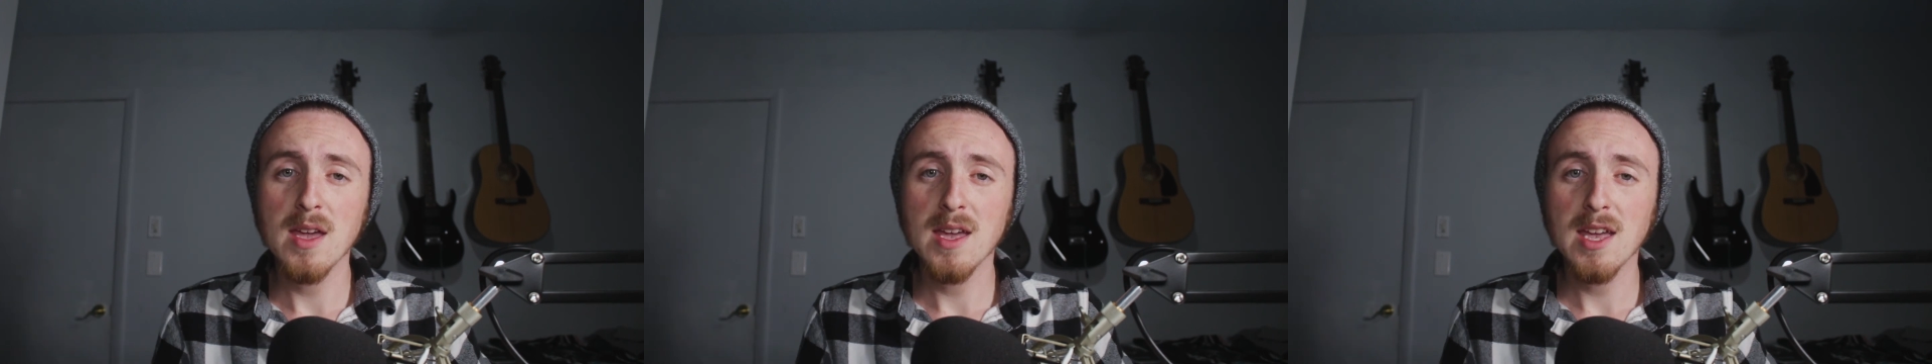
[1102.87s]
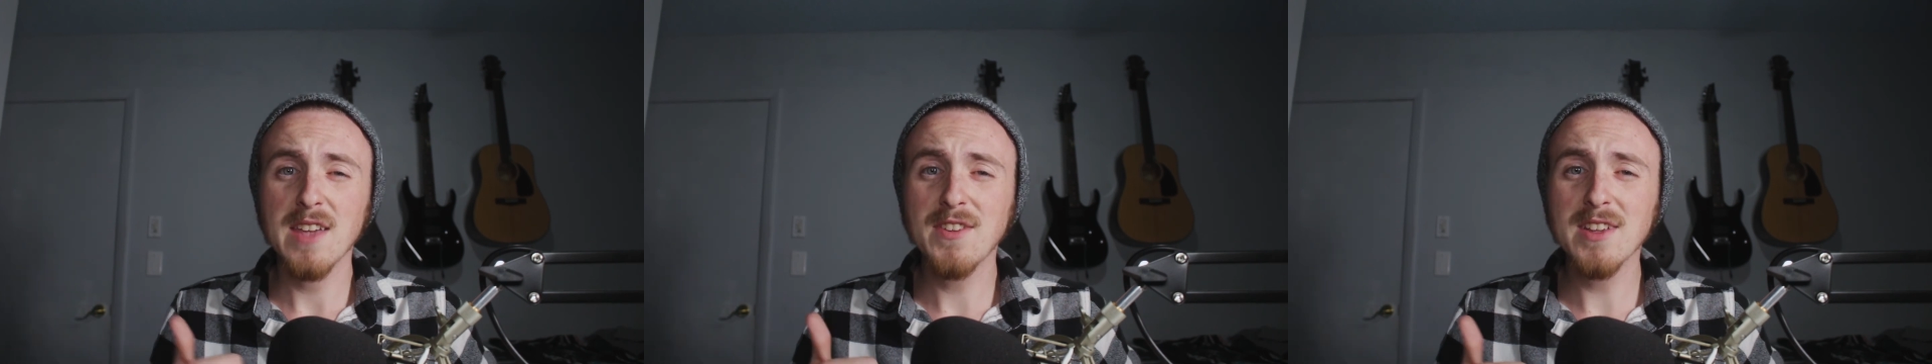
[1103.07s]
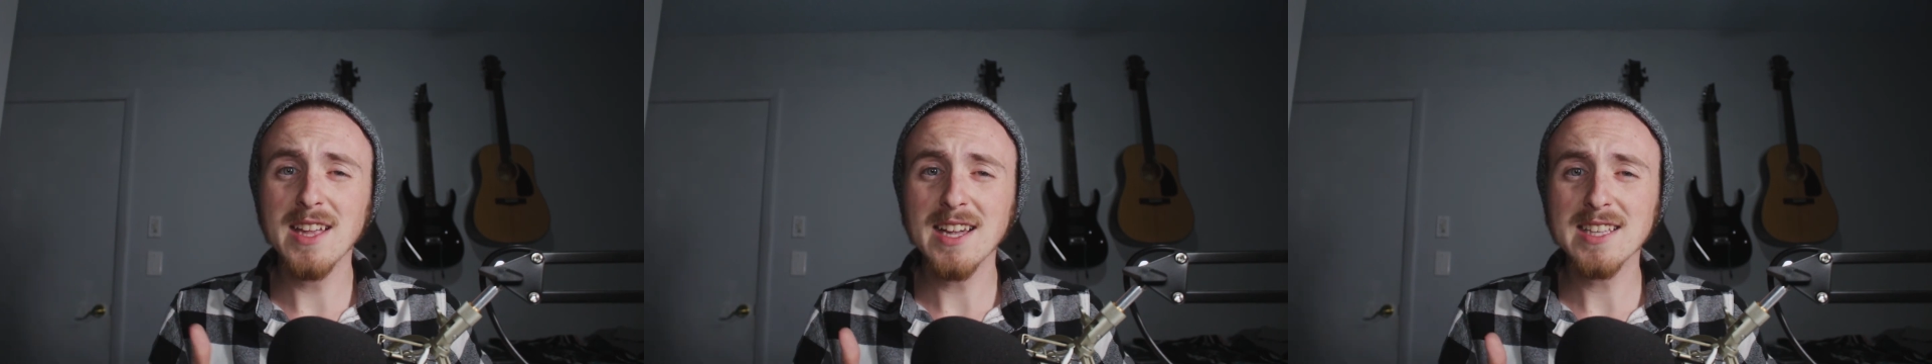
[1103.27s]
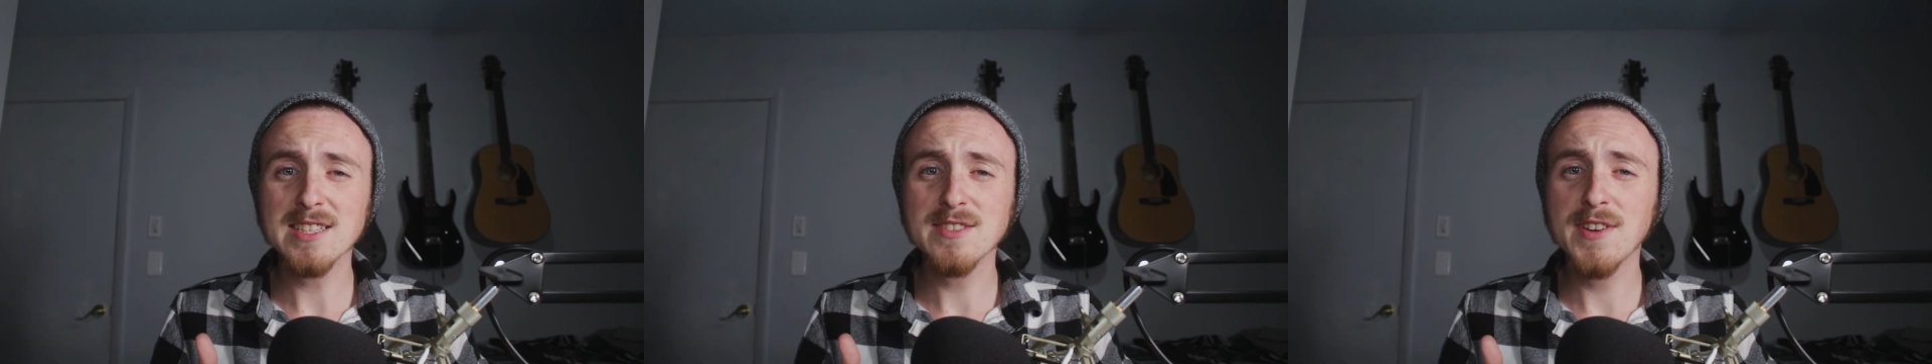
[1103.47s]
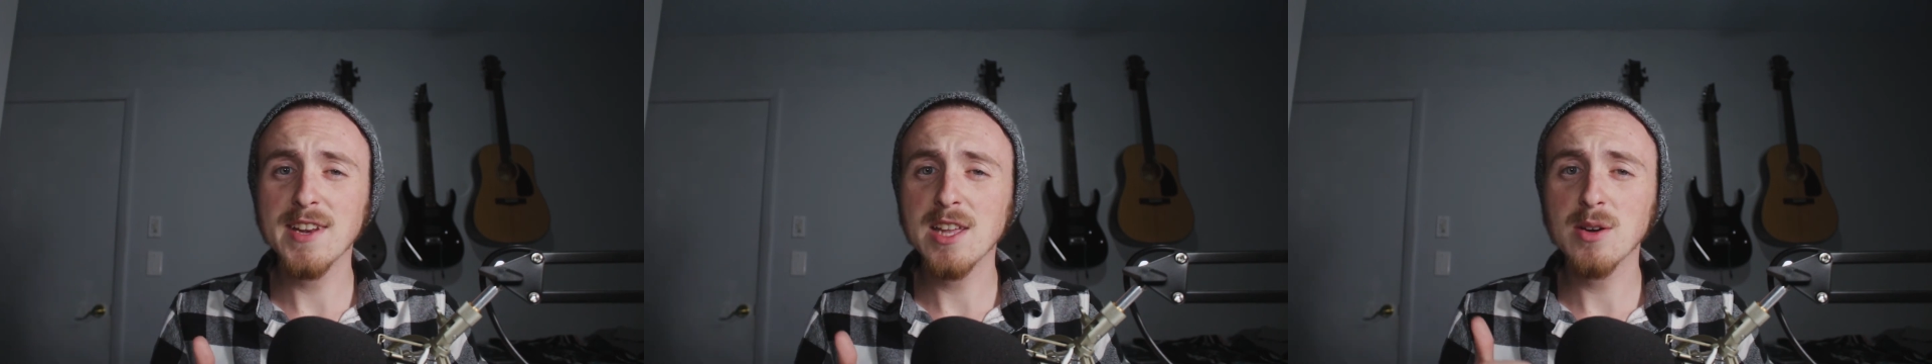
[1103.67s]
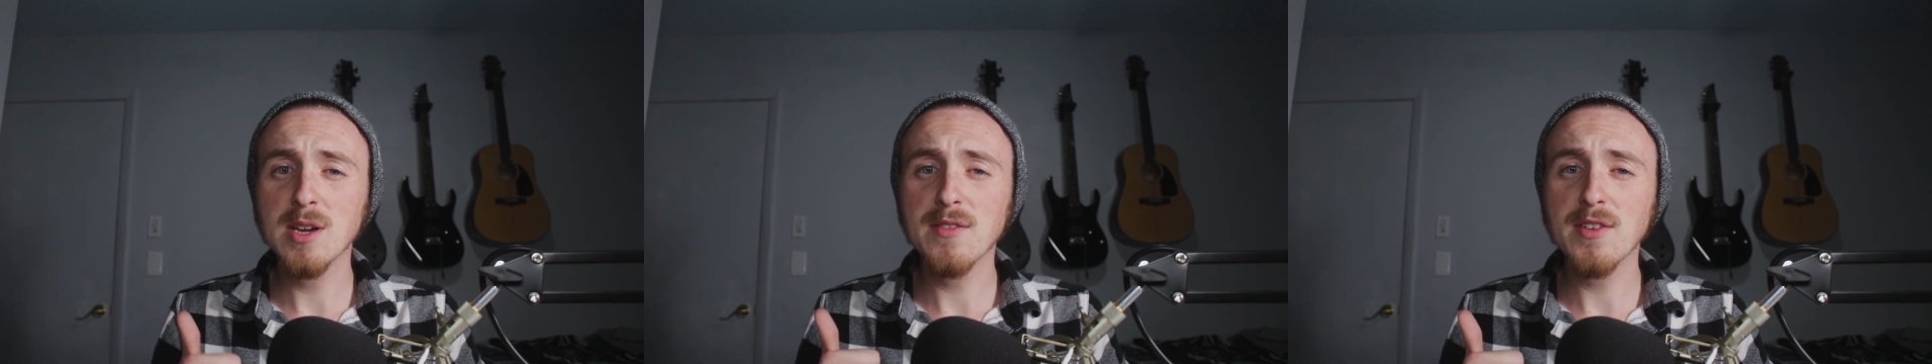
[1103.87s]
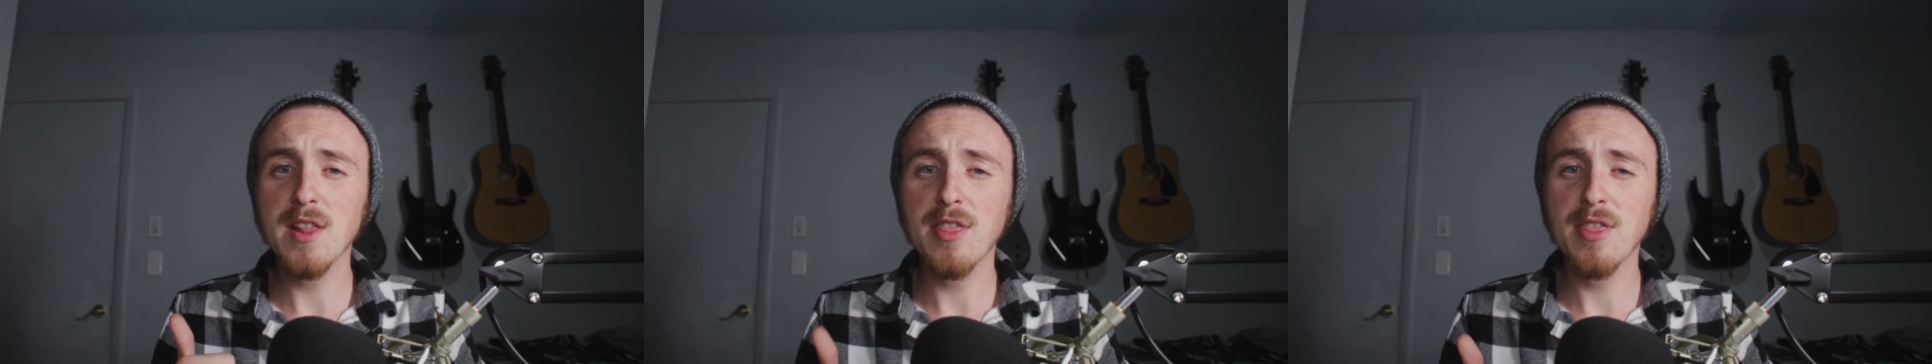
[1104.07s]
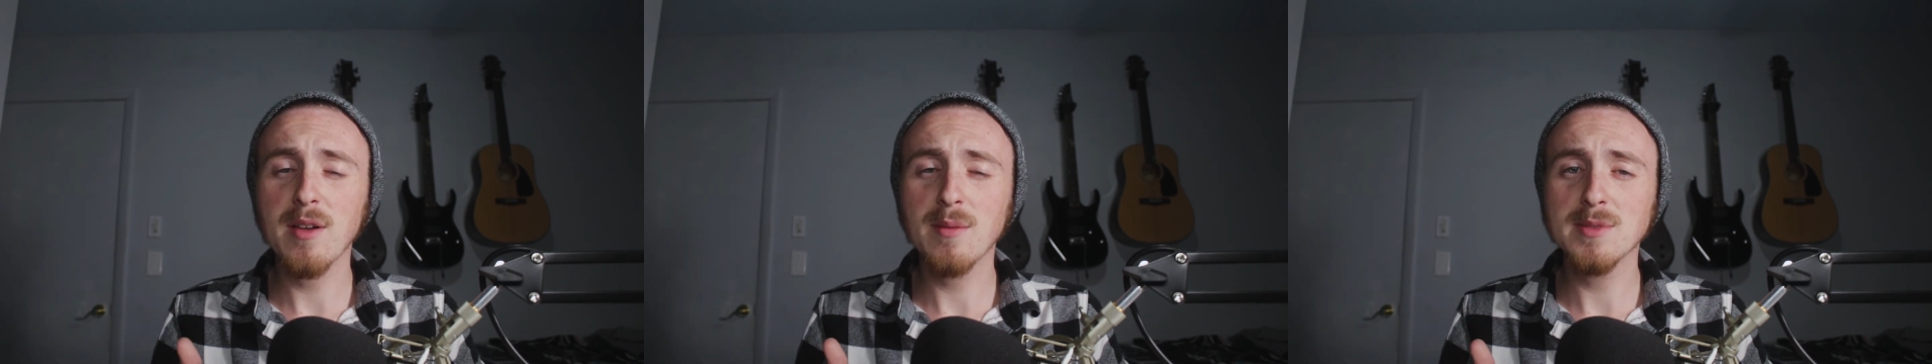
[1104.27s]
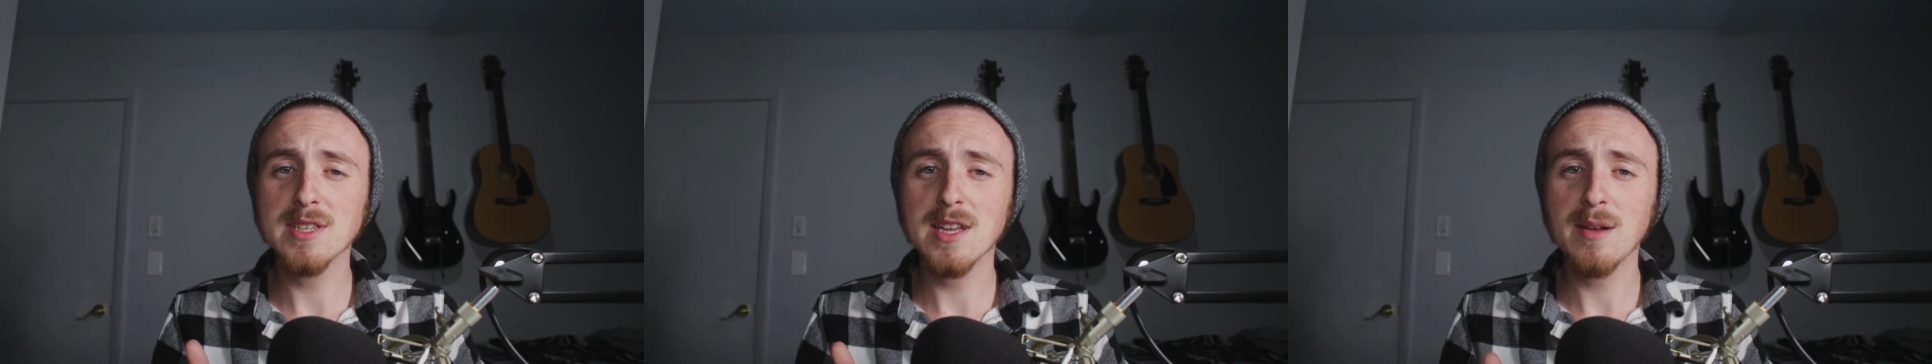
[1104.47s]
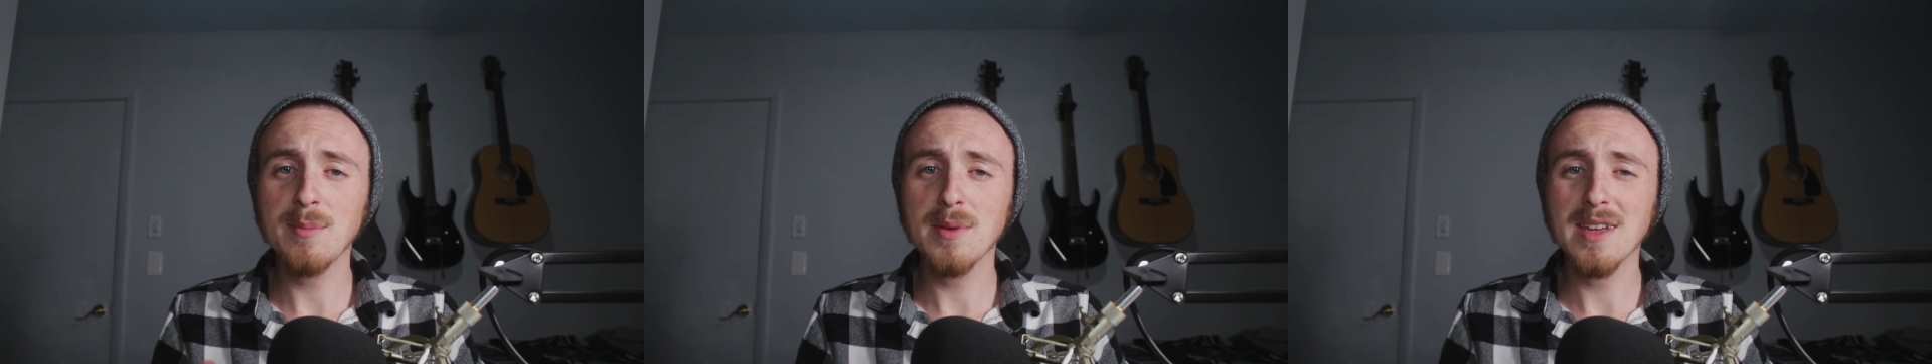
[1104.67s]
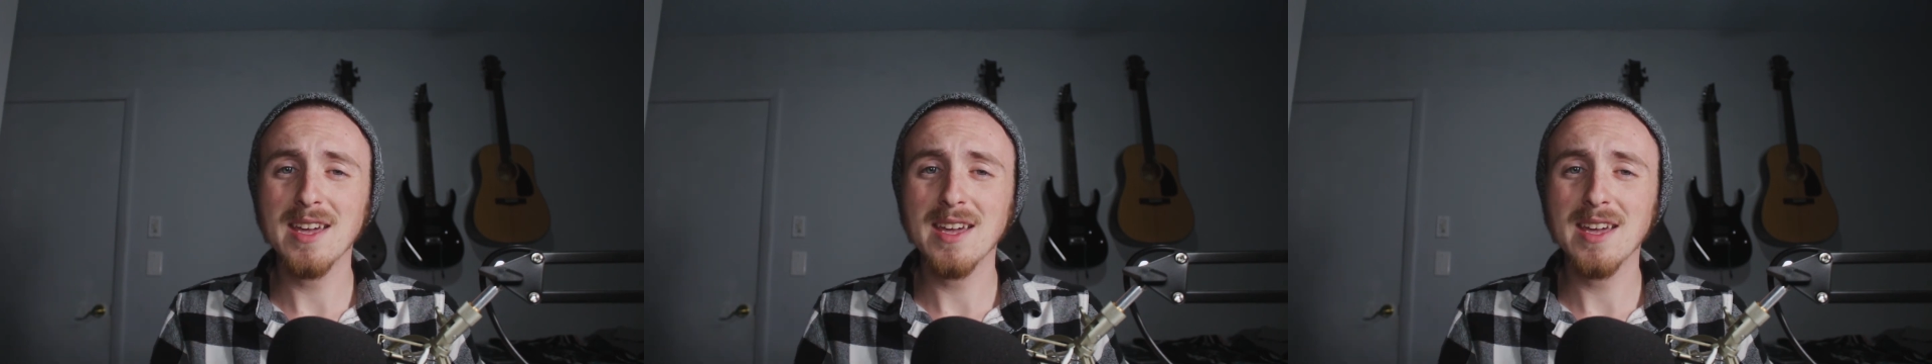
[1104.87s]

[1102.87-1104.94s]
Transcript: If you like this video, give it a thumbs up,